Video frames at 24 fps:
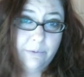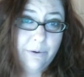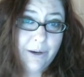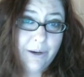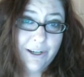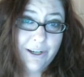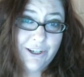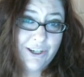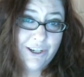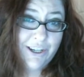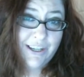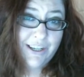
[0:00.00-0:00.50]

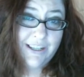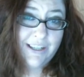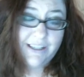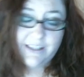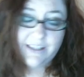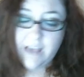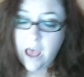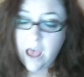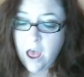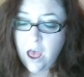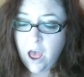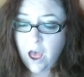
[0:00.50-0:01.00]
questions,
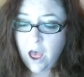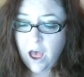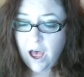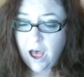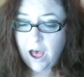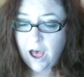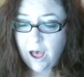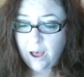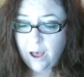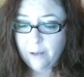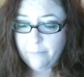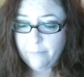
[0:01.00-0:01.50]

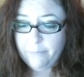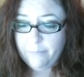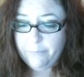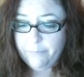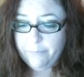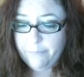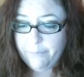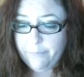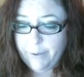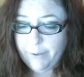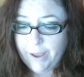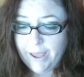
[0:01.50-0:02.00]
um,
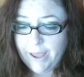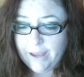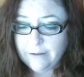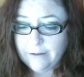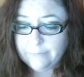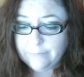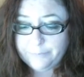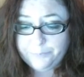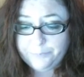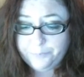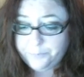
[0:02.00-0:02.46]
but